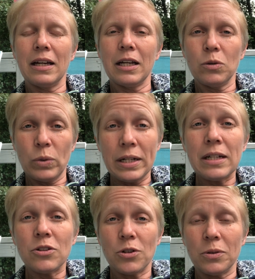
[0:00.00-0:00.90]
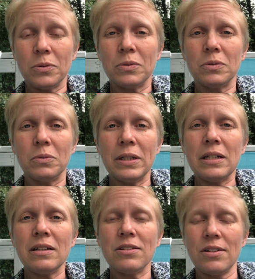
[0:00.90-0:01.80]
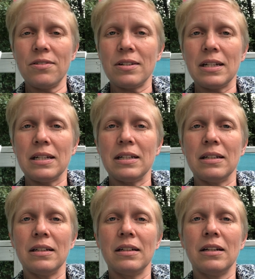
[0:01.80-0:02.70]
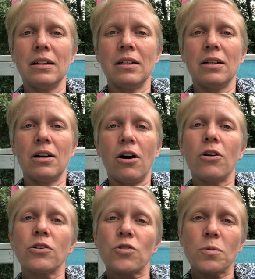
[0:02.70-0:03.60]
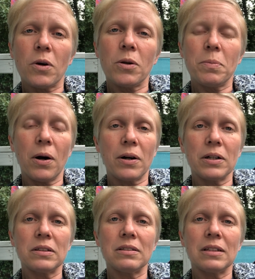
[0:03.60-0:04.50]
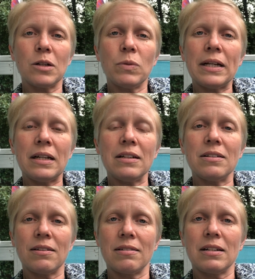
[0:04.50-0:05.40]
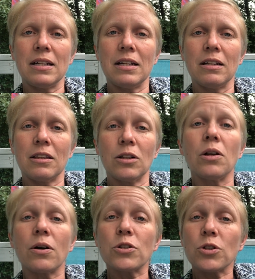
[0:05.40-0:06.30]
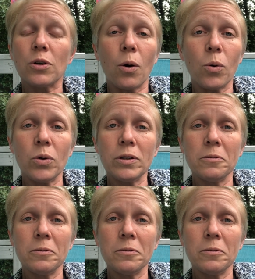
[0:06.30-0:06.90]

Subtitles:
And we need to. We need to see our small part, and we need to see the larger whole.